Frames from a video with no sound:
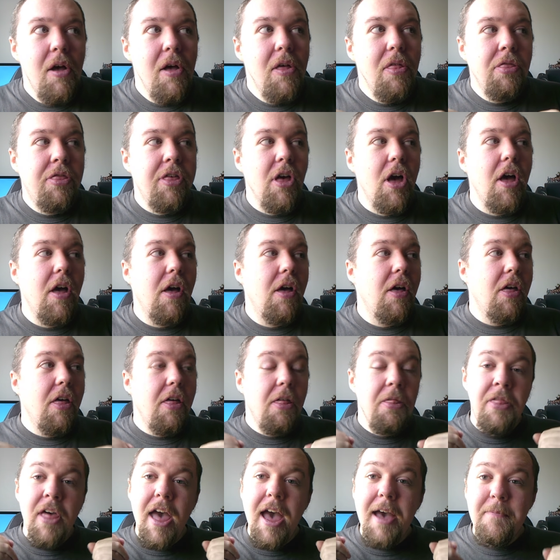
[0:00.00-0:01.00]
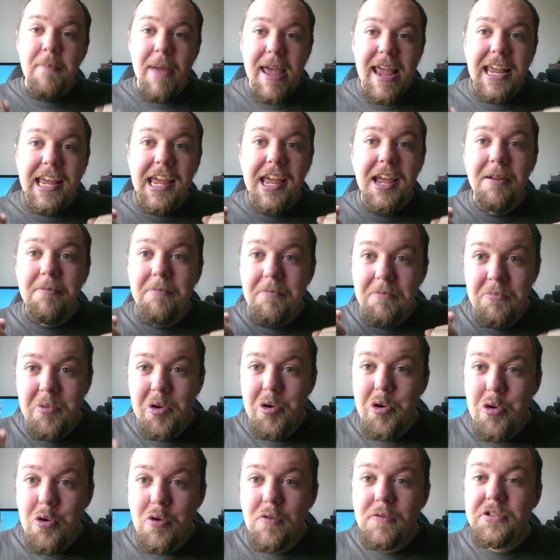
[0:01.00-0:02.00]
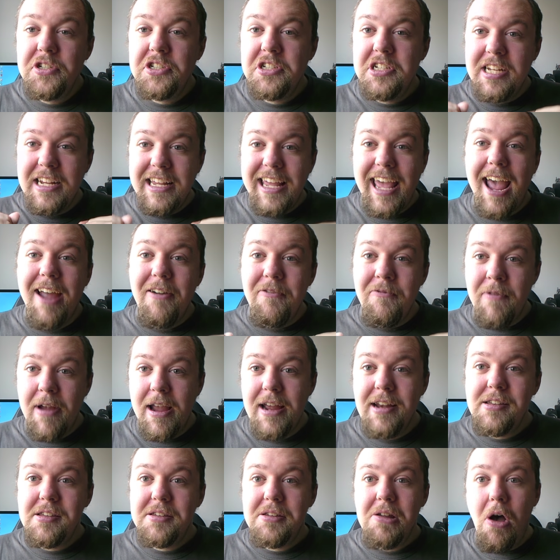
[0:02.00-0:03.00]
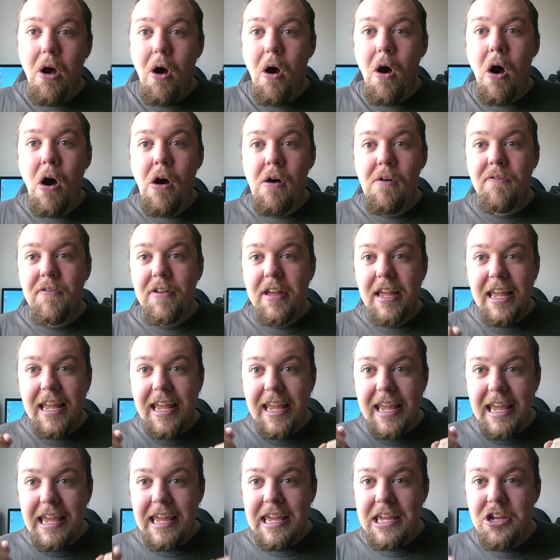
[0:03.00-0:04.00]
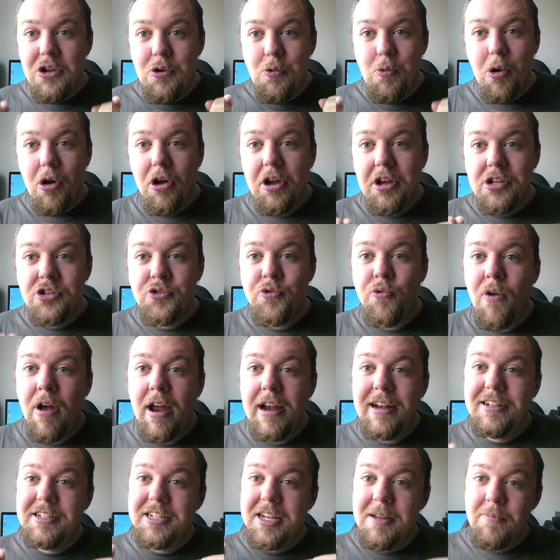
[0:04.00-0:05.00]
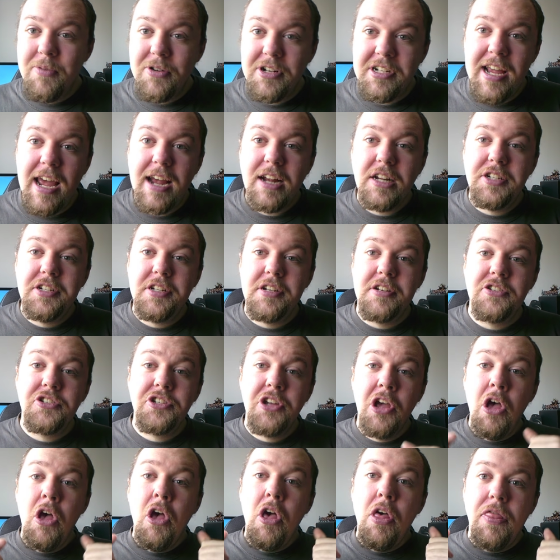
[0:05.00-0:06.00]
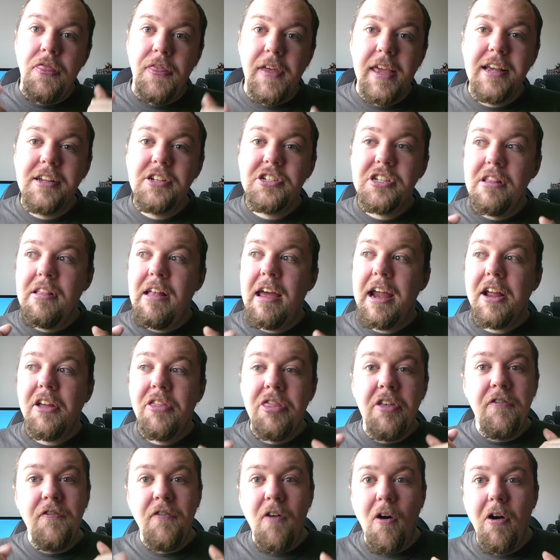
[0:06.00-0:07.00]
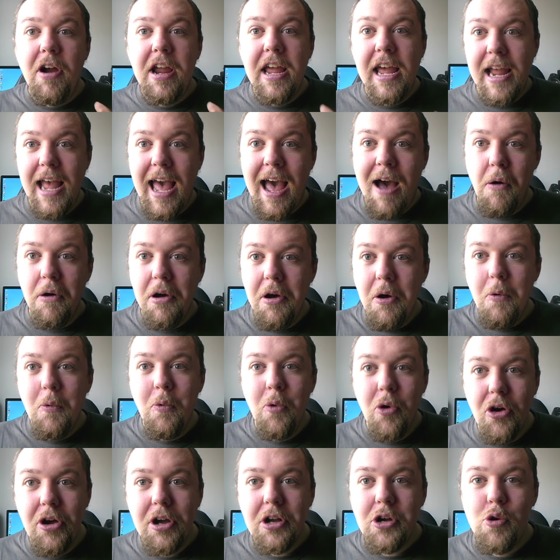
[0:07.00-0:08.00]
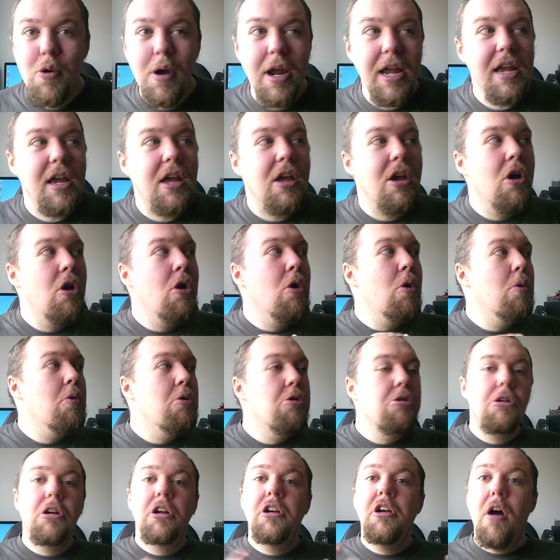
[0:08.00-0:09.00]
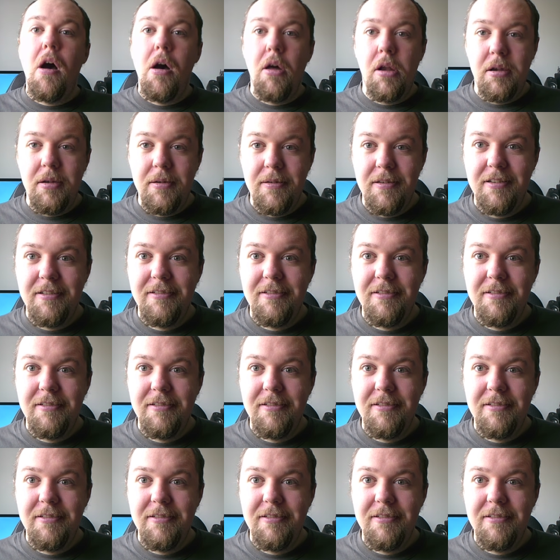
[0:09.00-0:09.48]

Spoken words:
that they're making moves to get rid of EU workers' rights and protections. Things like the 48-hour work week, gone.